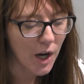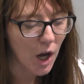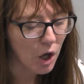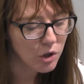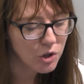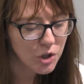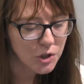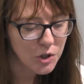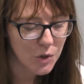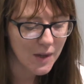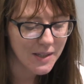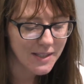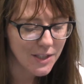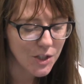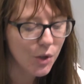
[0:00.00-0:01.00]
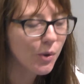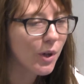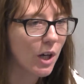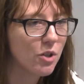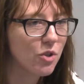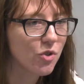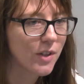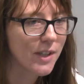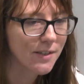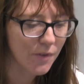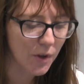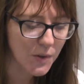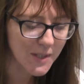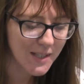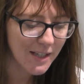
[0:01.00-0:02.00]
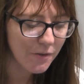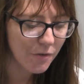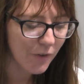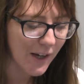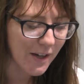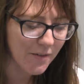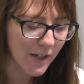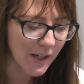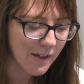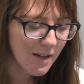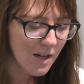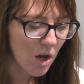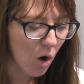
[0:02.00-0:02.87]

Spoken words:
122 countries voted in favour